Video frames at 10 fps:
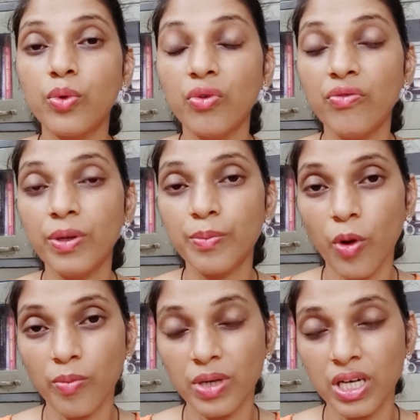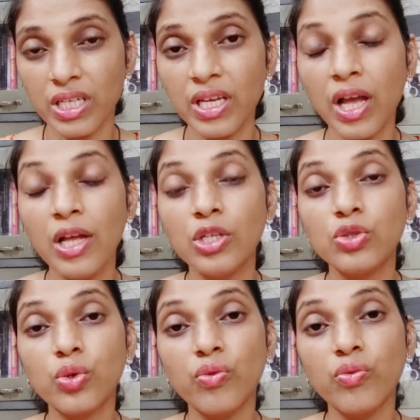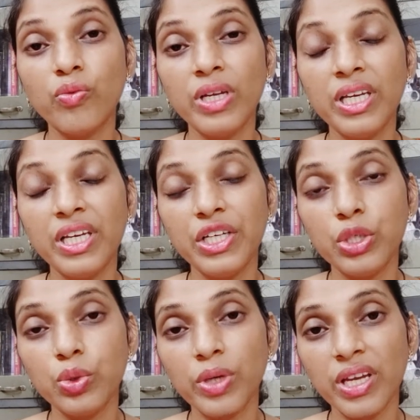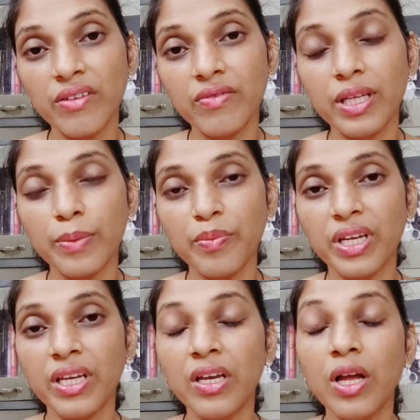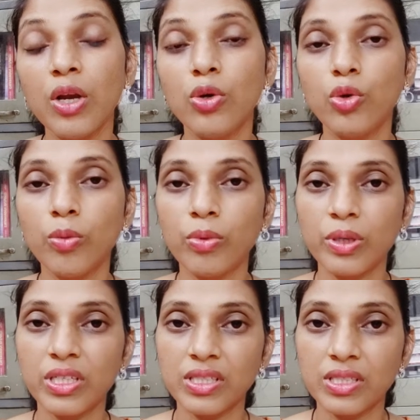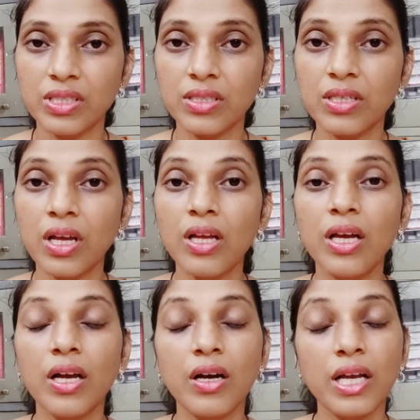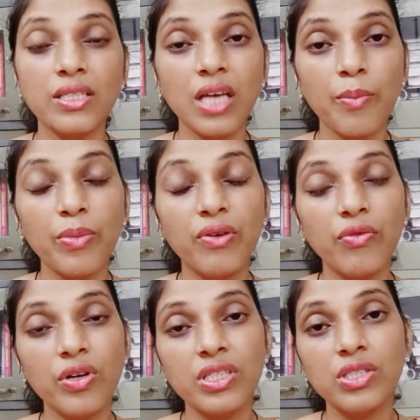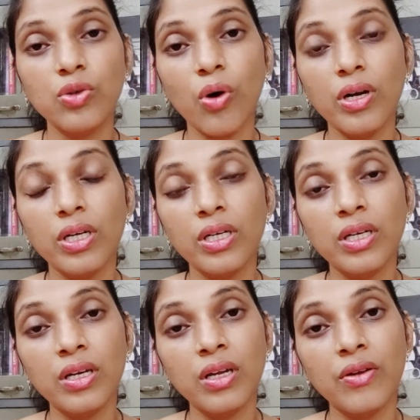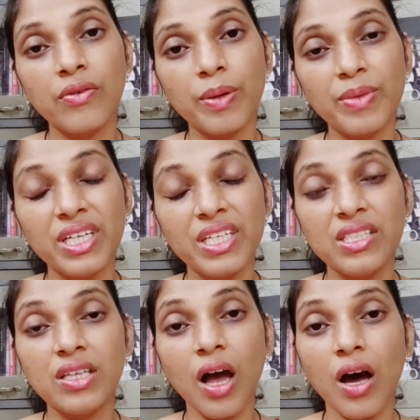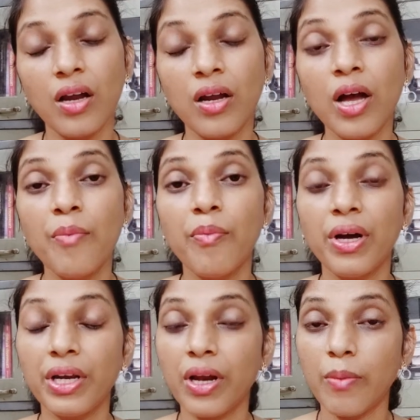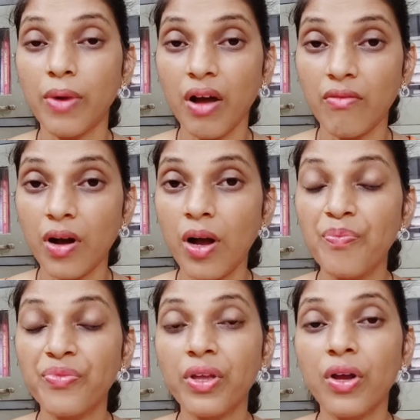proved properly, so we need to give them in low potencies. Example for these organ remedies are Parera brava